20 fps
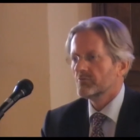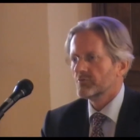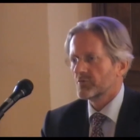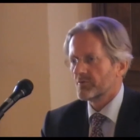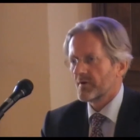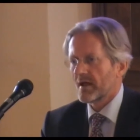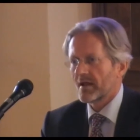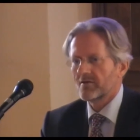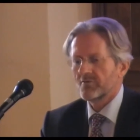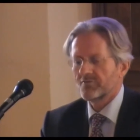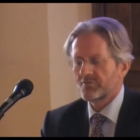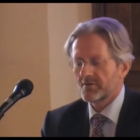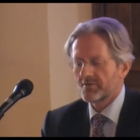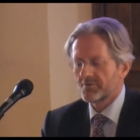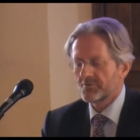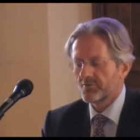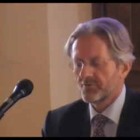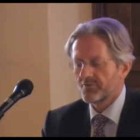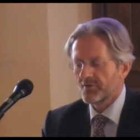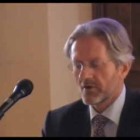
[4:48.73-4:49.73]
were
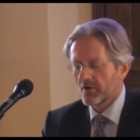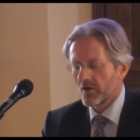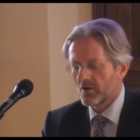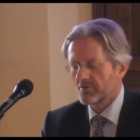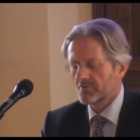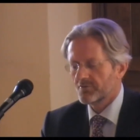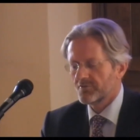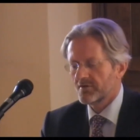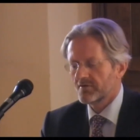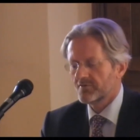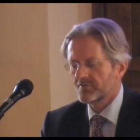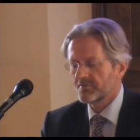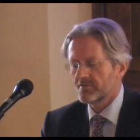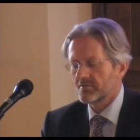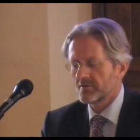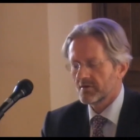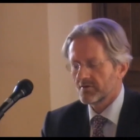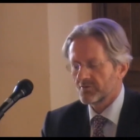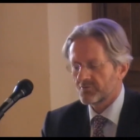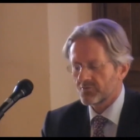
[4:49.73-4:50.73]
relevant to
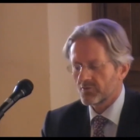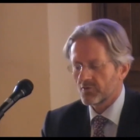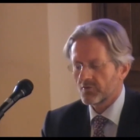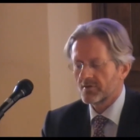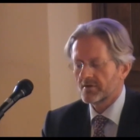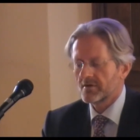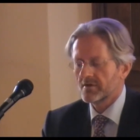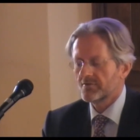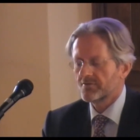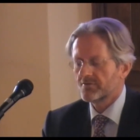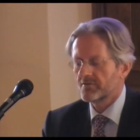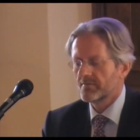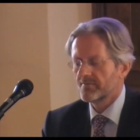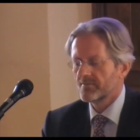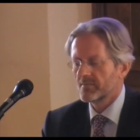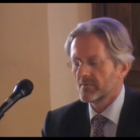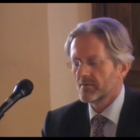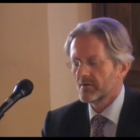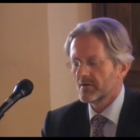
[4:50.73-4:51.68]
philologists, historians,